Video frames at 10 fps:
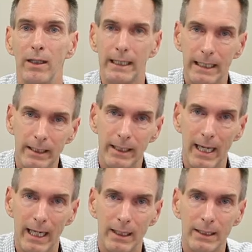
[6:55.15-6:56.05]
in the
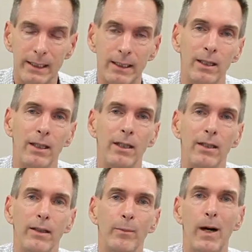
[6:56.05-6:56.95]
house,
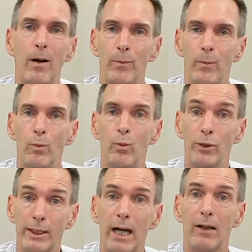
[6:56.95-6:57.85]
the pump will
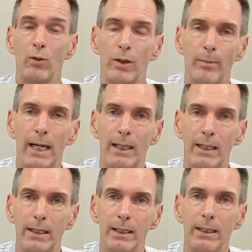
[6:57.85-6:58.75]
start
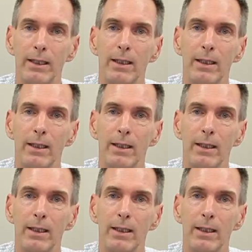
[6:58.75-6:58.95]
automatically,